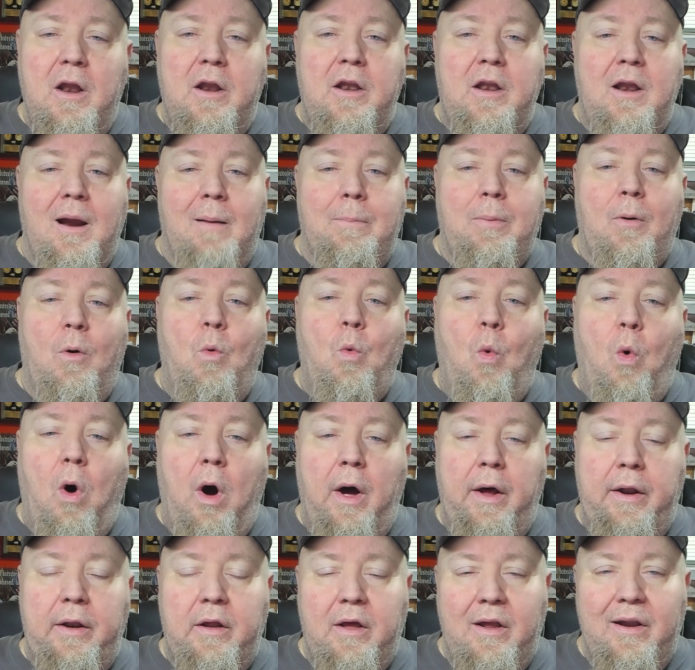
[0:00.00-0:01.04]
Number
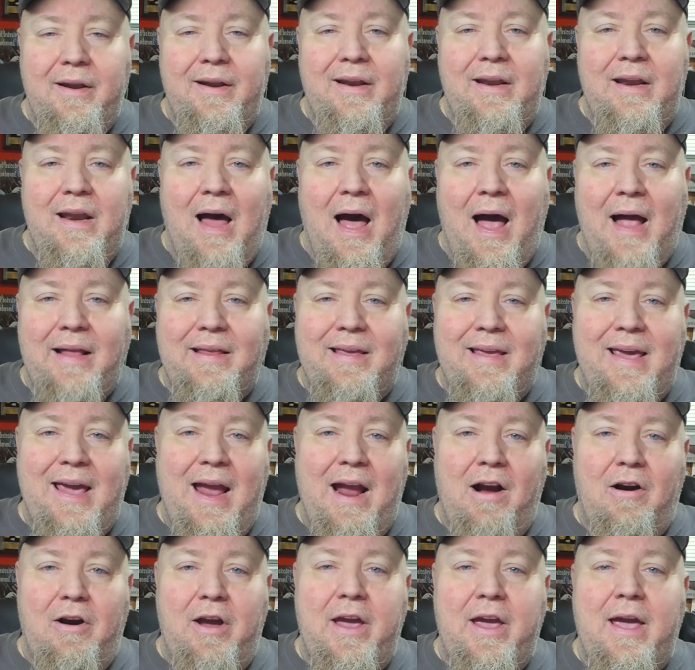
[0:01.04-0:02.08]
1, not
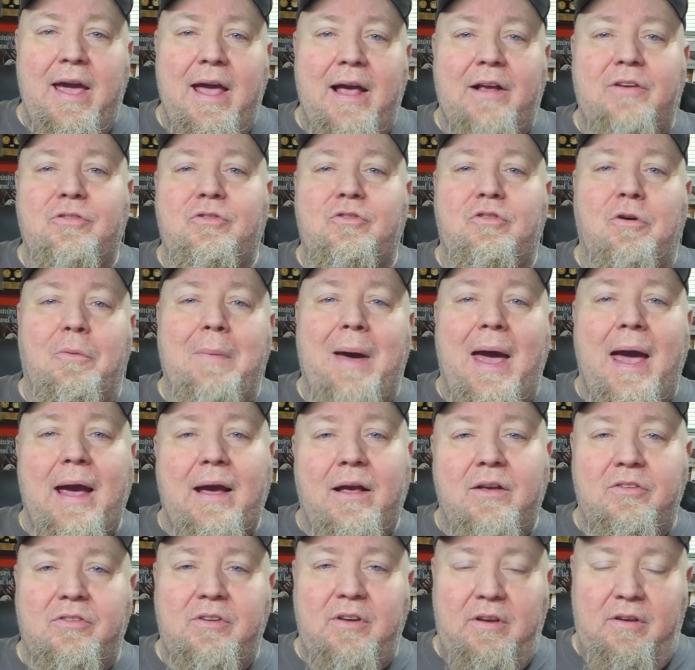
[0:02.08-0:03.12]
carrying extra
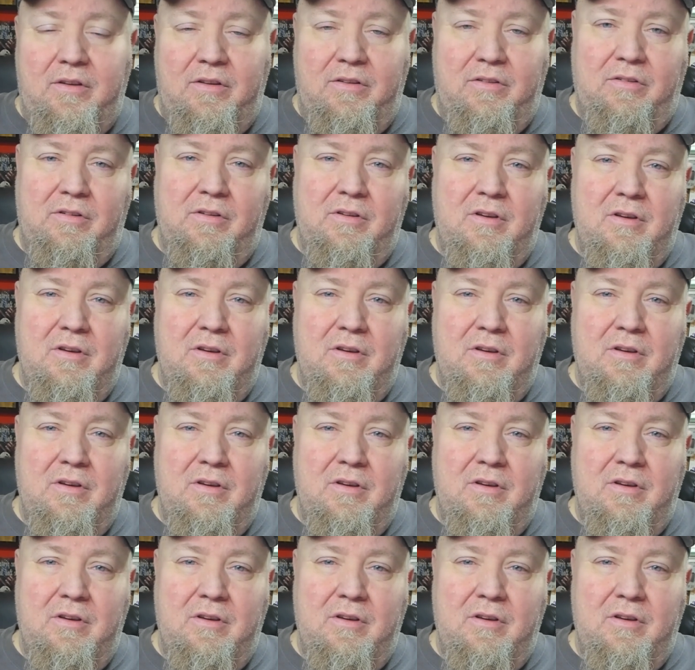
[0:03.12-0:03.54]
magazines.